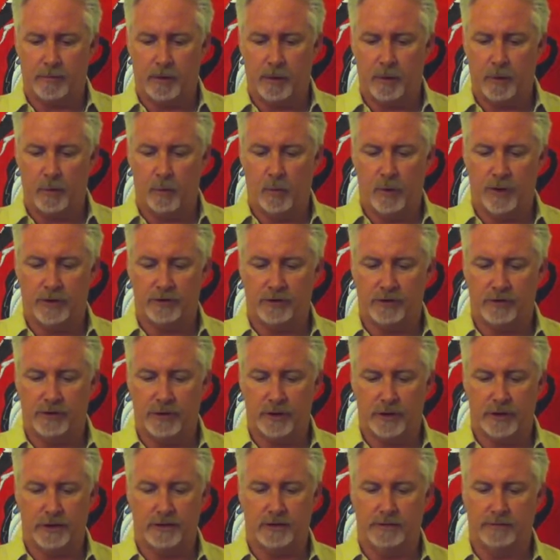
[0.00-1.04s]
which
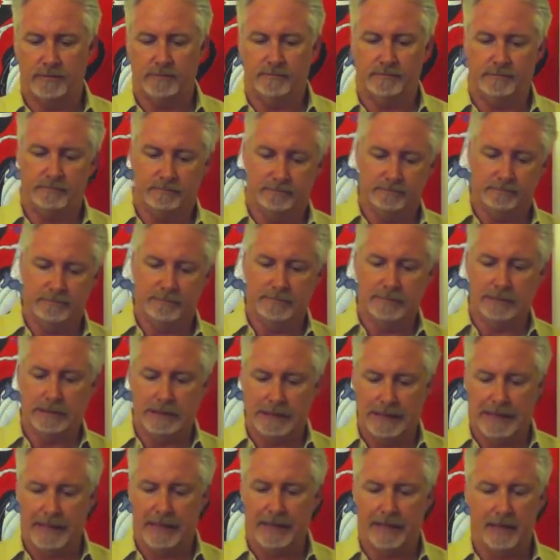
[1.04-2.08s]

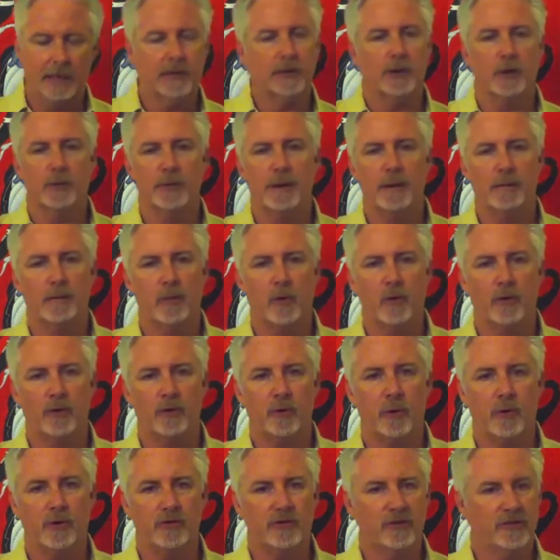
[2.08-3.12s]
leaning a little bit more
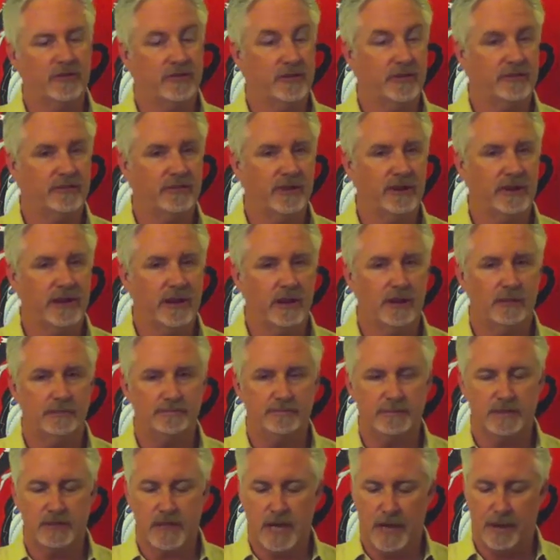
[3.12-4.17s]
towards a Zinfandel
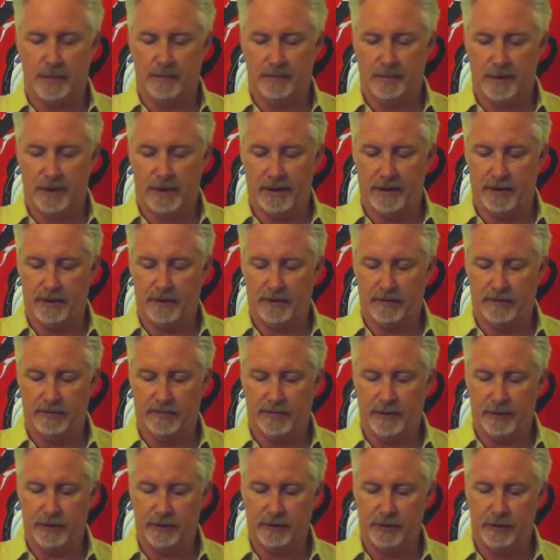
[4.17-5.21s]
type
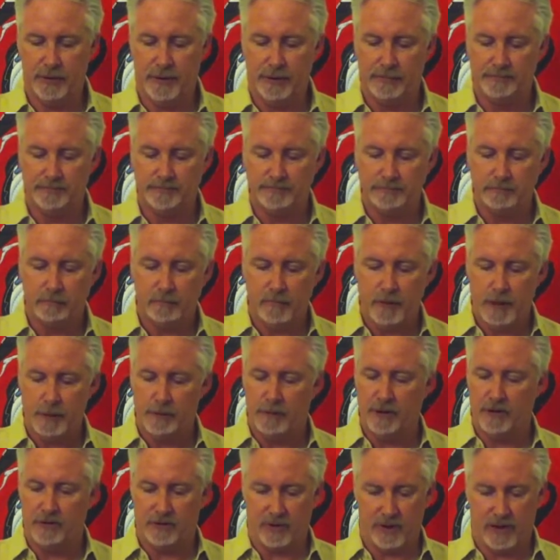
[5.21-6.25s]
feel to it,
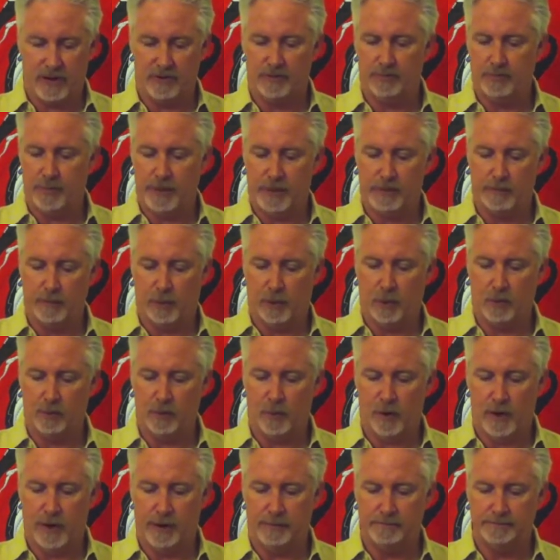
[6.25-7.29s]
but it's a nice big bold
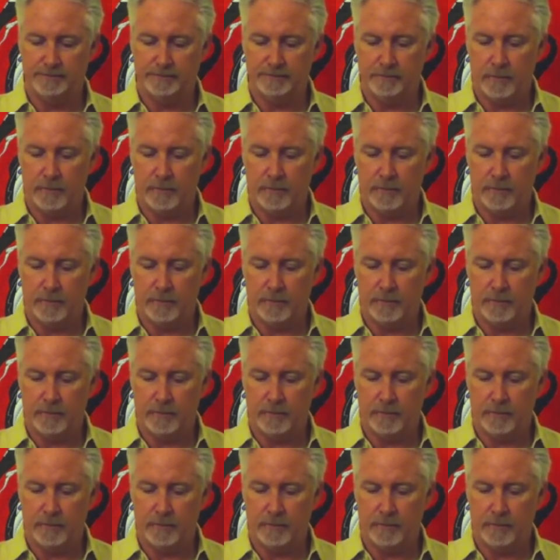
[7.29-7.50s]
wine.